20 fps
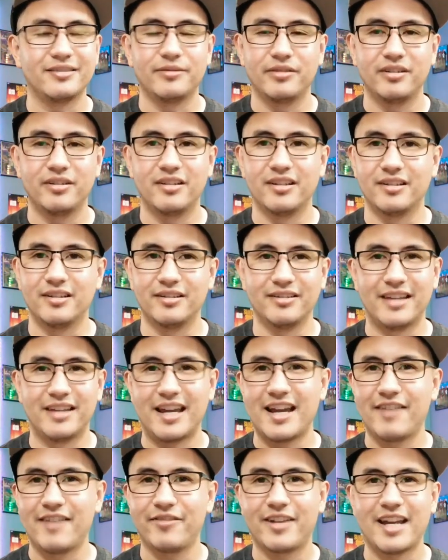
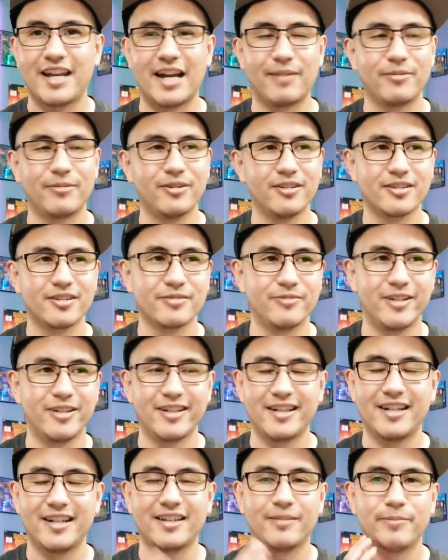They have cameras and
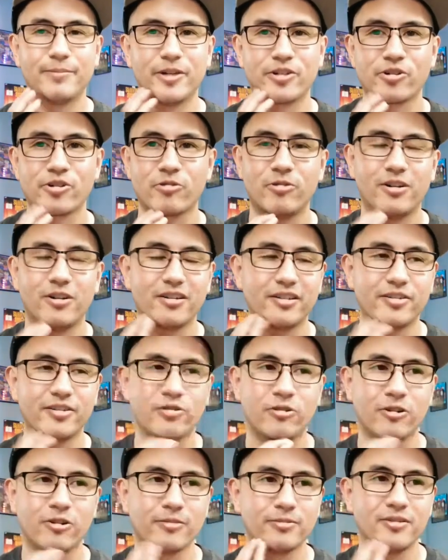whatnot. The picture quality is
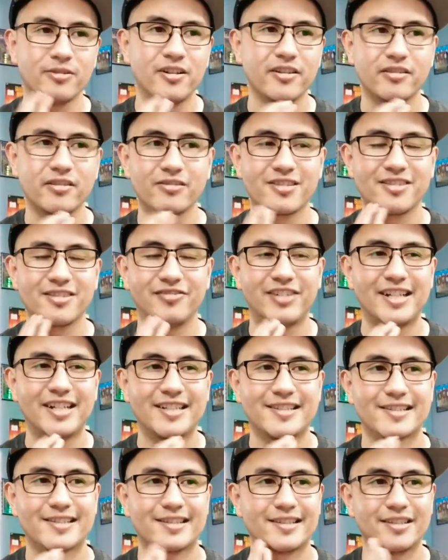horrible on those
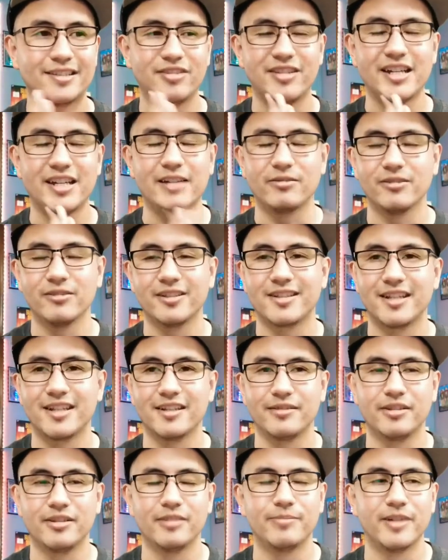devices. You can't really
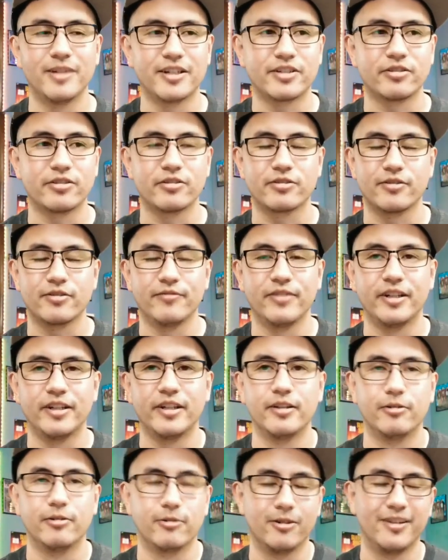take good pictures or
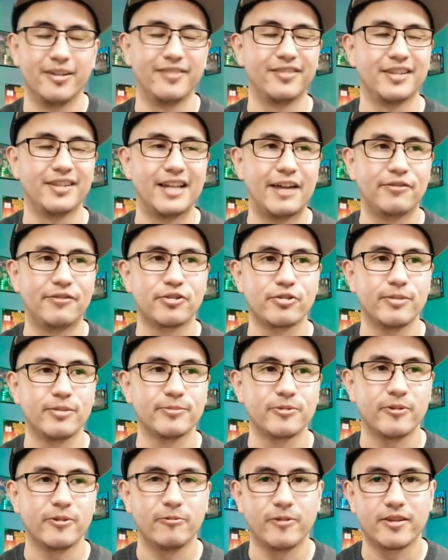video or even live
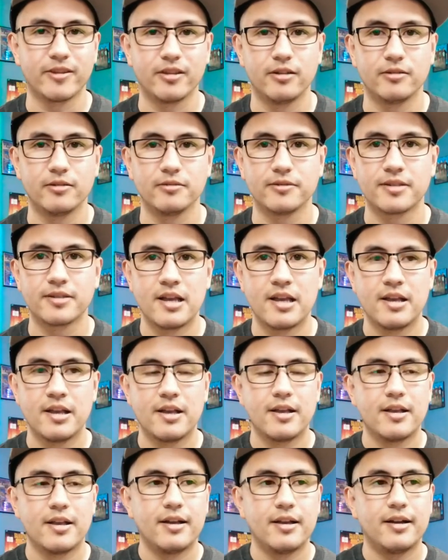streams with those.
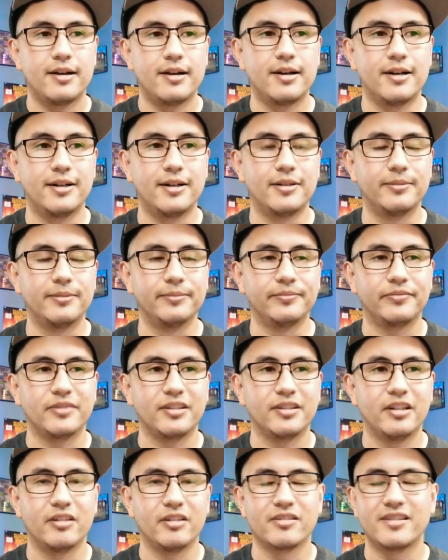
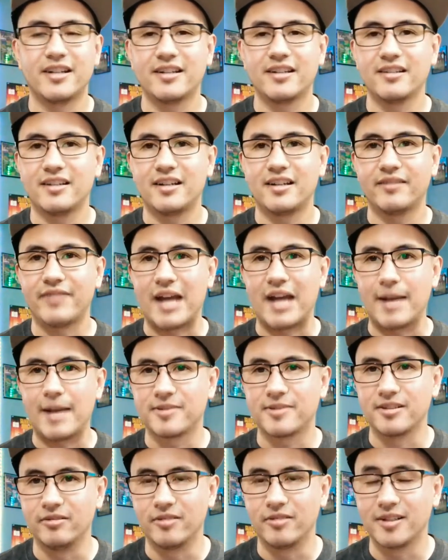There's not a lot of
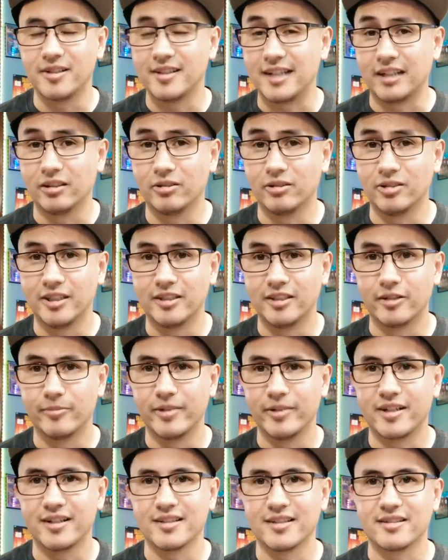apps that you can download either
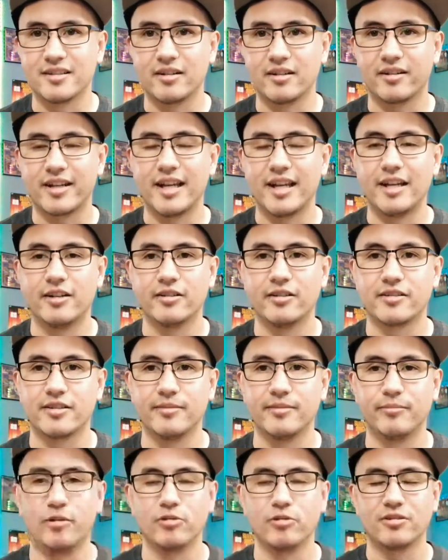because they're catered
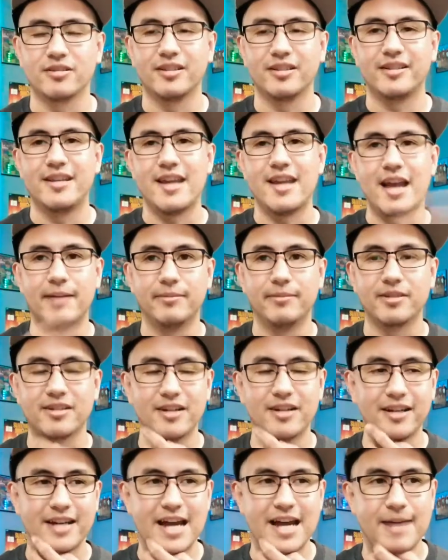to mostly the
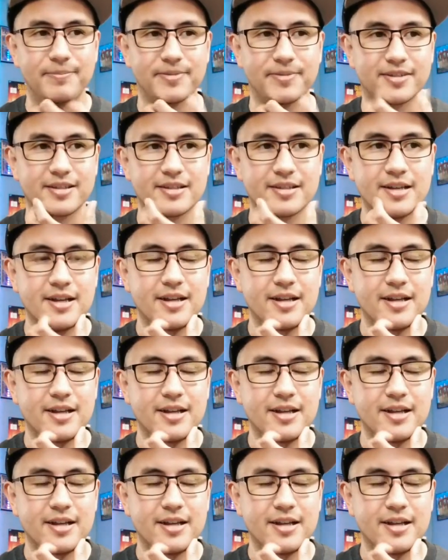Amazon apps.